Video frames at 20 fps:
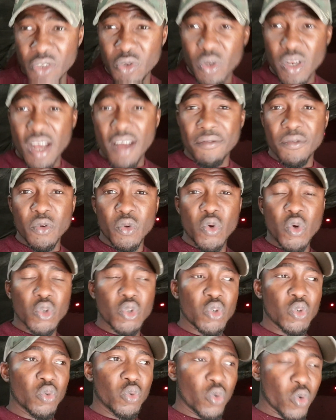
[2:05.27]
you have to go
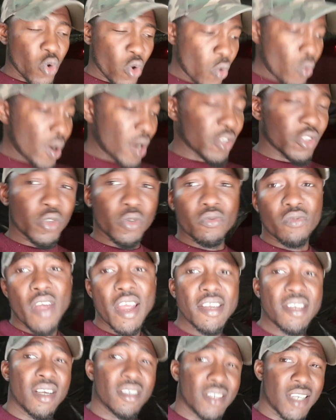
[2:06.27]
to grower. So
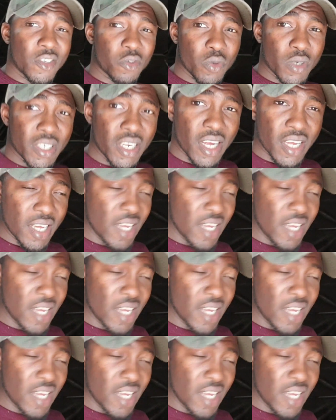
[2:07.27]
right now that's what they're